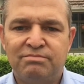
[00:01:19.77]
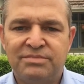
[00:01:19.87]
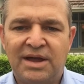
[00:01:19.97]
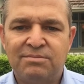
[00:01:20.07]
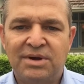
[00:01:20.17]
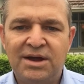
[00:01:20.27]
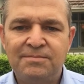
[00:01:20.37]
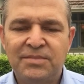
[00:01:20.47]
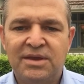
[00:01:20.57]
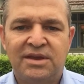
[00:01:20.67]
number
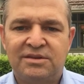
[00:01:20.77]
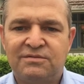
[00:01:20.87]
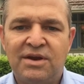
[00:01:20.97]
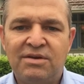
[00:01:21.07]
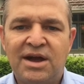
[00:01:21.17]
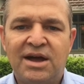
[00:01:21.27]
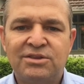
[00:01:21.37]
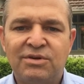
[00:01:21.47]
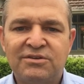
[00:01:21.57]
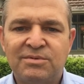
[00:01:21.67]
is very
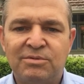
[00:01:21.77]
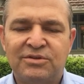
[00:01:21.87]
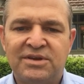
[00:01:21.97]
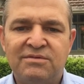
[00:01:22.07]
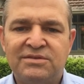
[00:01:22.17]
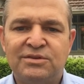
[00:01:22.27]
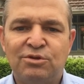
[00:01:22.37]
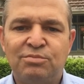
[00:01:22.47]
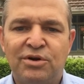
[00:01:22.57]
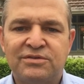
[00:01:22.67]
hard to estimate because every
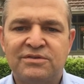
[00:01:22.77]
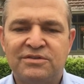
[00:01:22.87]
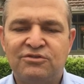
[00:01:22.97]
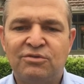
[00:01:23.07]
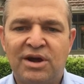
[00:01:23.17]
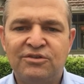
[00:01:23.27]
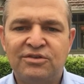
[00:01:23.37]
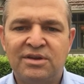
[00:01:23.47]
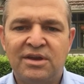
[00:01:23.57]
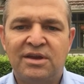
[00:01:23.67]
single person's situation